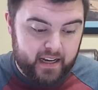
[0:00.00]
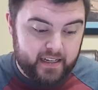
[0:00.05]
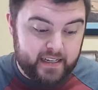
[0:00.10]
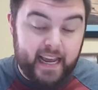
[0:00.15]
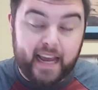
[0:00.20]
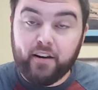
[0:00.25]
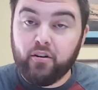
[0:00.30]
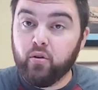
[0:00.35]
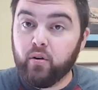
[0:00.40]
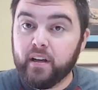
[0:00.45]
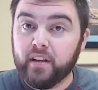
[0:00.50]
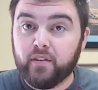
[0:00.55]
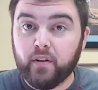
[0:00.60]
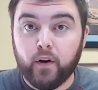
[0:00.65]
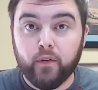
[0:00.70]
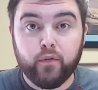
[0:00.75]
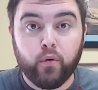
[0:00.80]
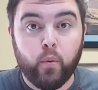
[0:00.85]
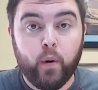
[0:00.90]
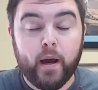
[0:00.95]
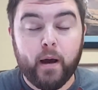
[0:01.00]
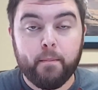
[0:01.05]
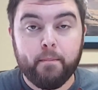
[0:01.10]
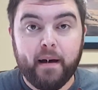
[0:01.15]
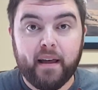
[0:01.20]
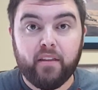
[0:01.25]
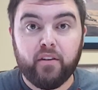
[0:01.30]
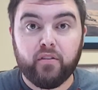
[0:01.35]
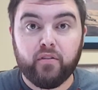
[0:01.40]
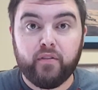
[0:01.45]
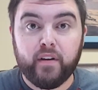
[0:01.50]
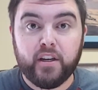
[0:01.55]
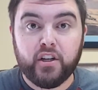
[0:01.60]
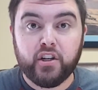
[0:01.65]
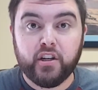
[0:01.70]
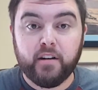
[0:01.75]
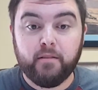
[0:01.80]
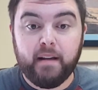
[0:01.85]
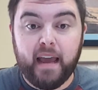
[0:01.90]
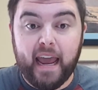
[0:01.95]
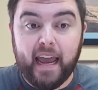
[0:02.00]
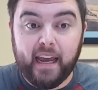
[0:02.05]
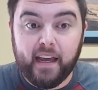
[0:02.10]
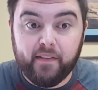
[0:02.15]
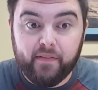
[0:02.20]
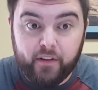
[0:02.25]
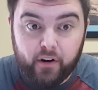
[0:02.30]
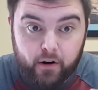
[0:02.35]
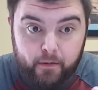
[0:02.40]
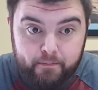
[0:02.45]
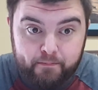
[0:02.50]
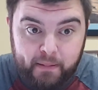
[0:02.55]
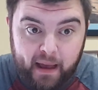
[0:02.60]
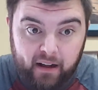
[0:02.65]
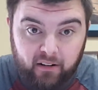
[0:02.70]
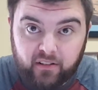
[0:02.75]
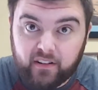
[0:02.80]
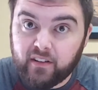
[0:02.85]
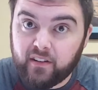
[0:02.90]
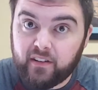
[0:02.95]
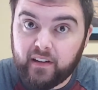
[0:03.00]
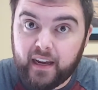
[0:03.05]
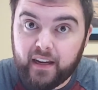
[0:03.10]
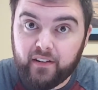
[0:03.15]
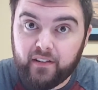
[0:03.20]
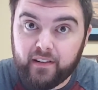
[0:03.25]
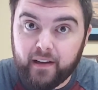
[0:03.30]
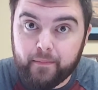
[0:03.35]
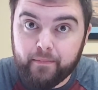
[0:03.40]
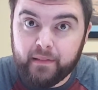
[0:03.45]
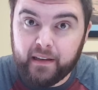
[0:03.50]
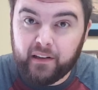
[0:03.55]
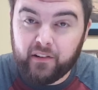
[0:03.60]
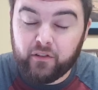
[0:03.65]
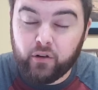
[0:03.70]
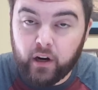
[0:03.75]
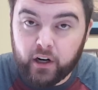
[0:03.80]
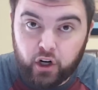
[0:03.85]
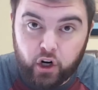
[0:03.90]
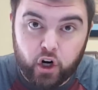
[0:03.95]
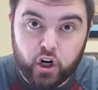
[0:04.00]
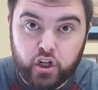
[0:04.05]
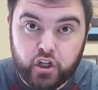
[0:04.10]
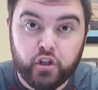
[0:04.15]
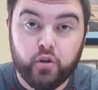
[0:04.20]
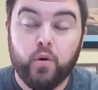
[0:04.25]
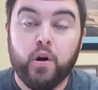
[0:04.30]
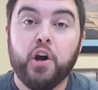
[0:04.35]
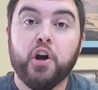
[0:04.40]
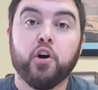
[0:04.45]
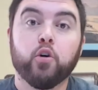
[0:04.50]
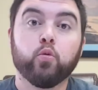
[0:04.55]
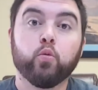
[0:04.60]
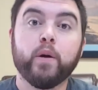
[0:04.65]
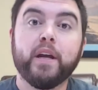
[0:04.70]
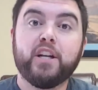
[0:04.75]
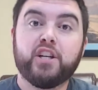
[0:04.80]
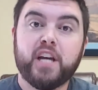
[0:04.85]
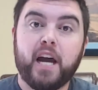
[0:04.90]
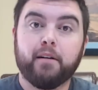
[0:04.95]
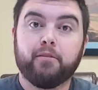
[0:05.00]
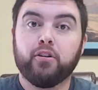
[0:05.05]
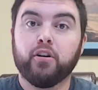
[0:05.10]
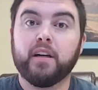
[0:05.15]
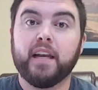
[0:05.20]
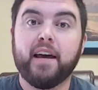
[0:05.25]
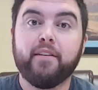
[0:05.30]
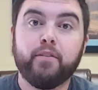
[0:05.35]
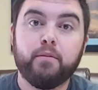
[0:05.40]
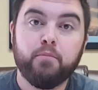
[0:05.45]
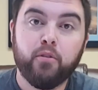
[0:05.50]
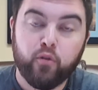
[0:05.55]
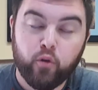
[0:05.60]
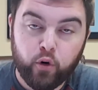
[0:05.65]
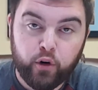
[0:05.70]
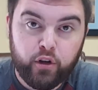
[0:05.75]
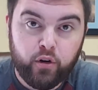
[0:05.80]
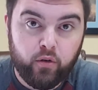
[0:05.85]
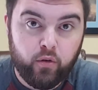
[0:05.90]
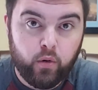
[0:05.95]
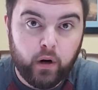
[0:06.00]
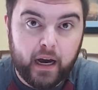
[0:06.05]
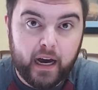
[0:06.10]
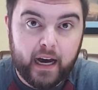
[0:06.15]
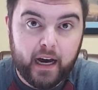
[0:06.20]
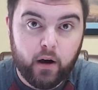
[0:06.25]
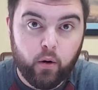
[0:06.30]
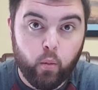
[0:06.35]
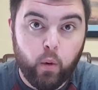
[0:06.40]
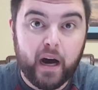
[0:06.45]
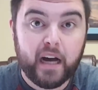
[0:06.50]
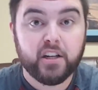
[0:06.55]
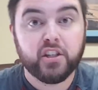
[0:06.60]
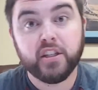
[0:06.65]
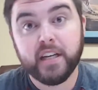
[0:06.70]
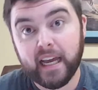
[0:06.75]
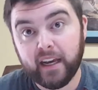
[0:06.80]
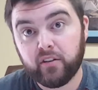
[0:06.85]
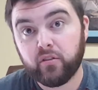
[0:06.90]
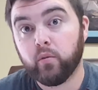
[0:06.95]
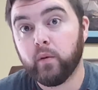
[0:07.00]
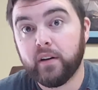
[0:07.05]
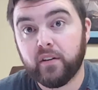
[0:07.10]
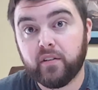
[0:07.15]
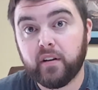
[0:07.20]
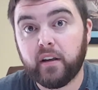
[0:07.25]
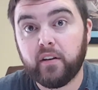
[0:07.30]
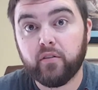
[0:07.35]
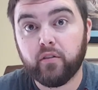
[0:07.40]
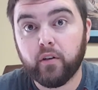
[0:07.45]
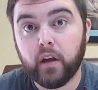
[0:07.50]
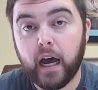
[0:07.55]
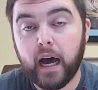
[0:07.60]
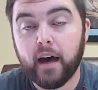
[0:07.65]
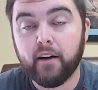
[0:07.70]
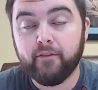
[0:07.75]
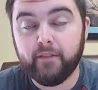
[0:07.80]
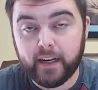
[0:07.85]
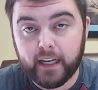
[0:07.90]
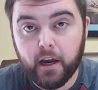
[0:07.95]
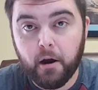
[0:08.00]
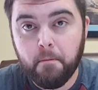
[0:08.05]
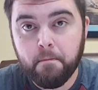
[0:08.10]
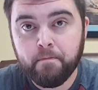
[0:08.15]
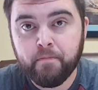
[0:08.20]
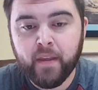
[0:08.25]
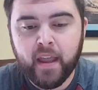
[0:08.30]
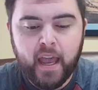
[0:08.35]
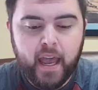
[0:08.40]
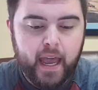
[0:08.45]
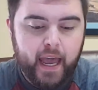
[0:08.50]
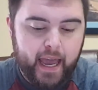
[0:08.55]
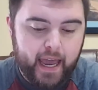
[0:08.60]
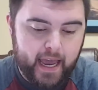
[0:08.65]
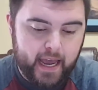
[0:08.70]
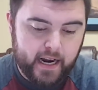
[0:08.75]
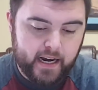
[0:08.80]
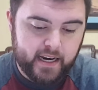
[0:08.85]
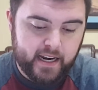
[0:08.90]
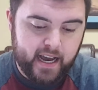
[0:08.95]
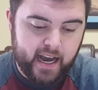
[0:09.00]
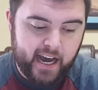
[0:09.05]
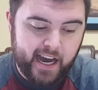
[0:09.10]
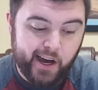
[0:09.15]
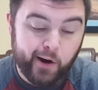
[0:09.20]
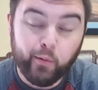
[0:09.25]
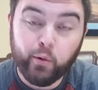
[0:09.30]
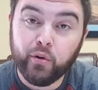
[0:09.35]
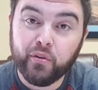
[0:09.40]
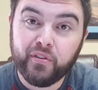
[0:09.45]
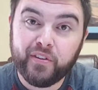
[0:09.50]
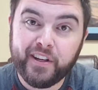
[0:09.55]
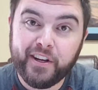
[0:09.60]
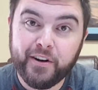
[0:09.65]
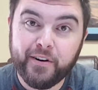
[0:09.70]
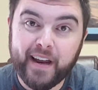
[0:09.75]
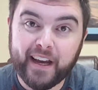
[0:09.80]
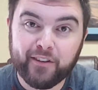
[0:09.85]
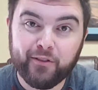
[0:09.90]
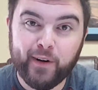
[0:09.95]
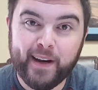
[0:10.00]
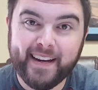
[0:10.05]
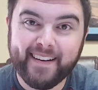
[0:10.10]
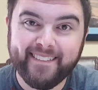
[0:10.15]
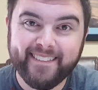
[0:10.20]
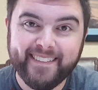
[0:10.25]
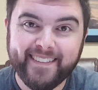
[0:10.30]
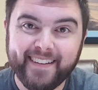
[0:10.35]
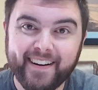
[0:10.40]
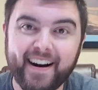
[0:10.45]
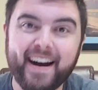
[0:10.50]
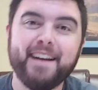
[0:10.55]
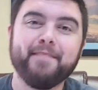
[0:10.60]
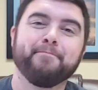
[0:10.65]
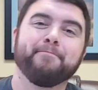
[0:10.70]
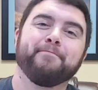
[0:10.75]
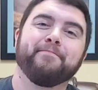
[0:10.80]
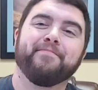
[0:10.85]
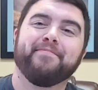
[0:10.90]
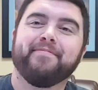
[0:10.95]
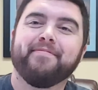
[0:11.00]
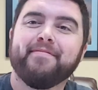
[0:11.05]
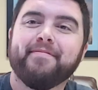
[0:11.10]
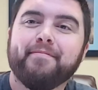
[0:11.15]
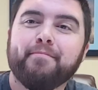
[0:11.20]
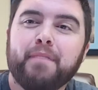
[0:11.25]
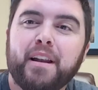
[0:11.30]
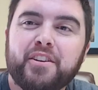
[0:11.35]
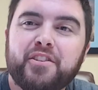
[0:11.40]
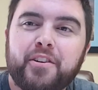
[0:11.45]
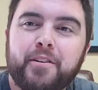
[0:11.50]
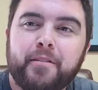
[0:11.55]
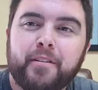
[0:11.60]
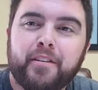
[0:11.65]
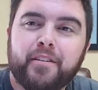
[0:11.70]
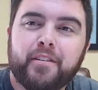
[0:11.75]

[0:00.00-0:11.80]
Daniel gets overwhelmed by this vision, and they're about to say something. So I encourage you, read chapter 11 before you watch next Wednesday's video. And we'll see you next week. All right. Bless you.